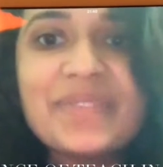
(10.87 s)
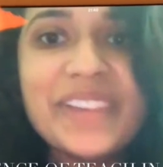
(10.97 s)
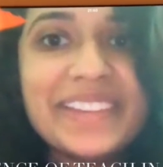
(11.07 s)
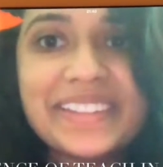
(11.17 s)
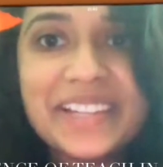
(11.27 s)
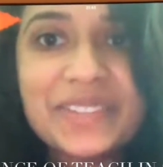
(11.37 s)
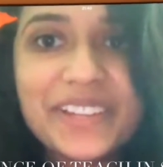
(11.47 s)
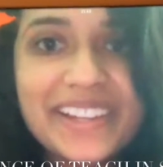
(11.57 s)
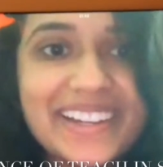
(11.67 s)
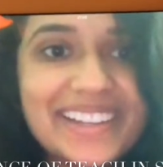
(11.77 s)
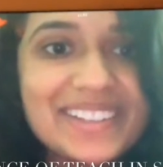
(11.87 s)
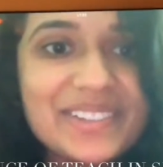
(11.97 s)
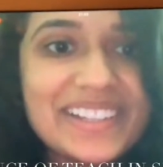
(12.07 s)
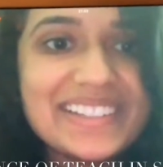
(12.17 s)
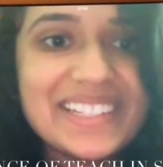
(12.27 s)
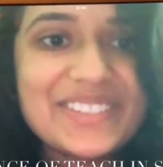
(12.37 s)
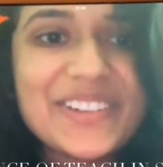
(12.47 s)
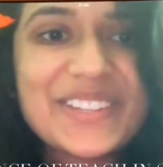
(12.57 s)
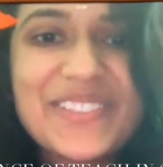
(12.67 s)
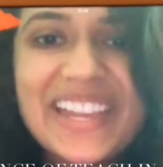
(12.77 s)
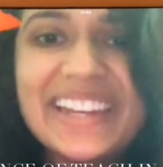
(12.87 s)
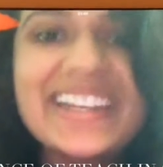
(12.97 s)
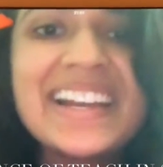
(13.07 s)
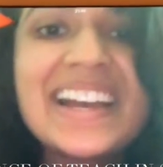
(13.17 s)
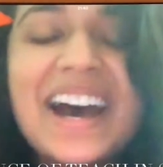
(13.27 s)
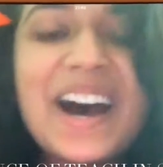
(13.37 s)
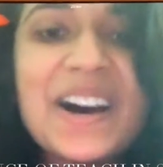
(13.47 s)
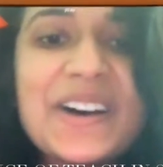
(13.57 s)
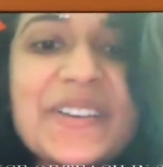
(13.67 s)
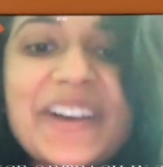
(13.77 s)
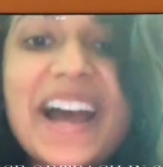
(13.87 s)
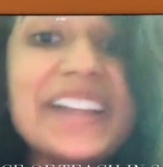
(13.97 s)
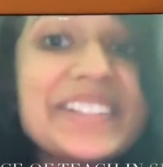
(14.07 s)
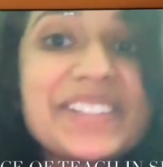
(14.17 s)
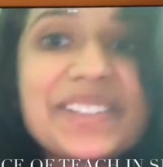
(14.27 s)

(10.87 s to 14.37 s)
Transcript: an amazing experience with Teach for Spain. I